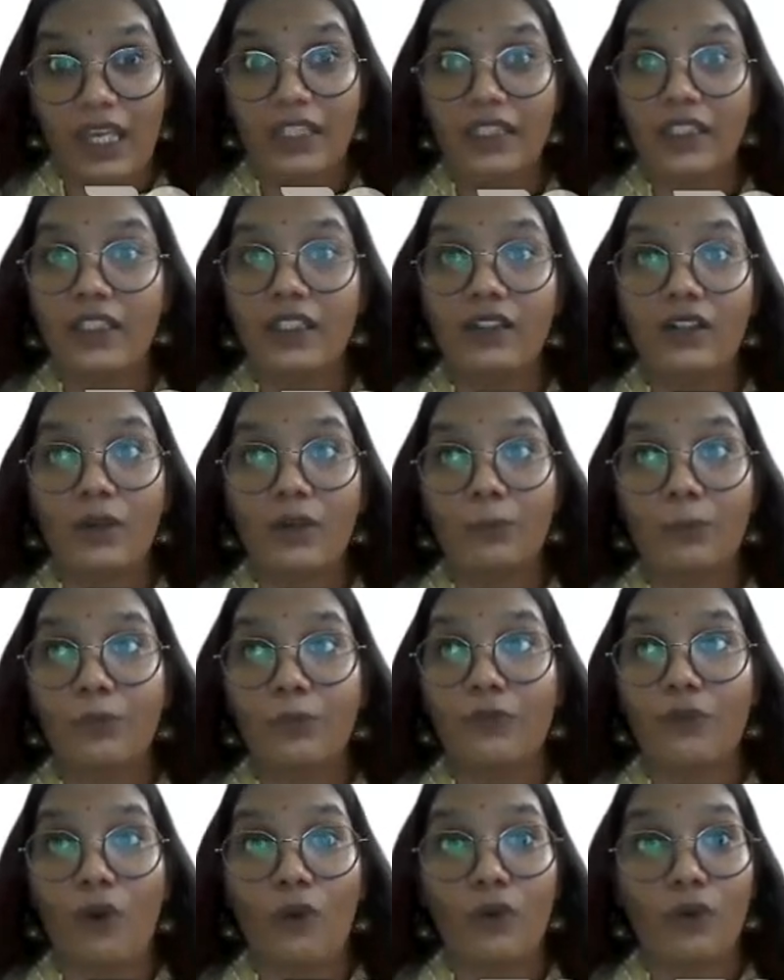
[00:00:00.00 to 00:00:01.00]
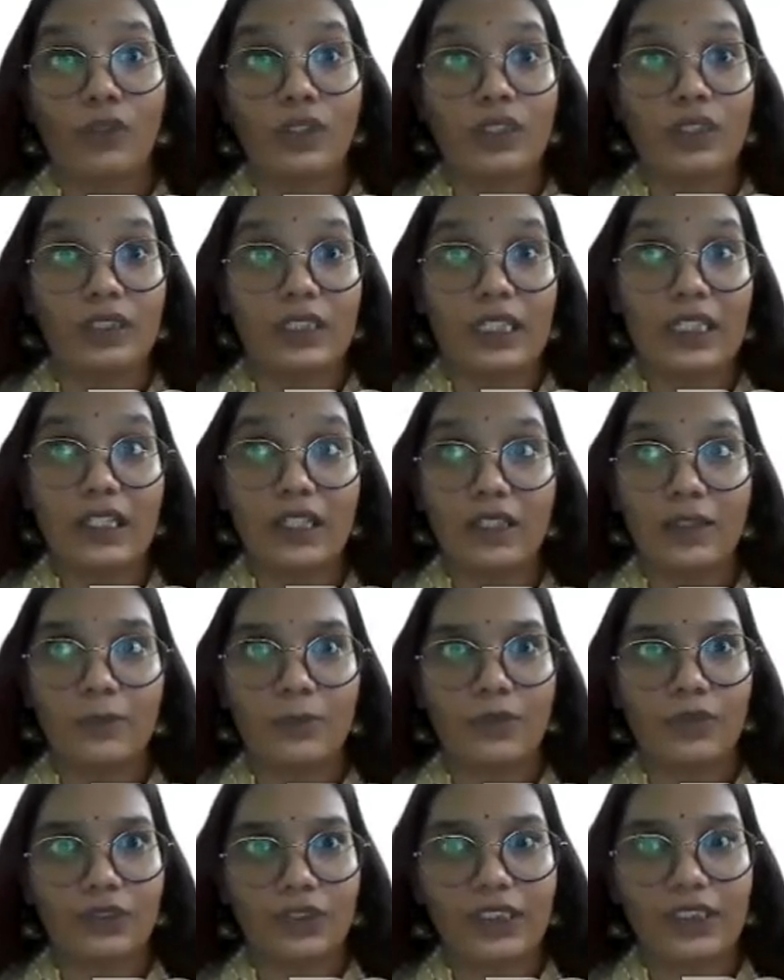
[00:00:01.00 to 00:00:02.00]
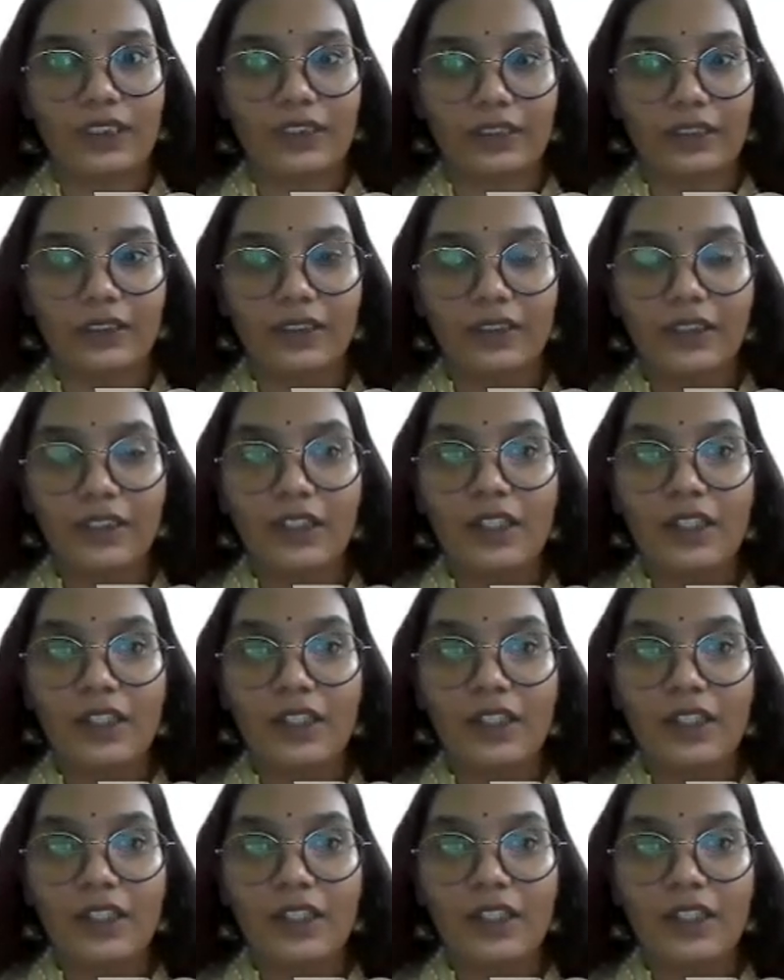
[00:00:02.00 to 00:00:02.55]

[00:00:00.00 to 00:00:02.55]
I need not follow the single procedure.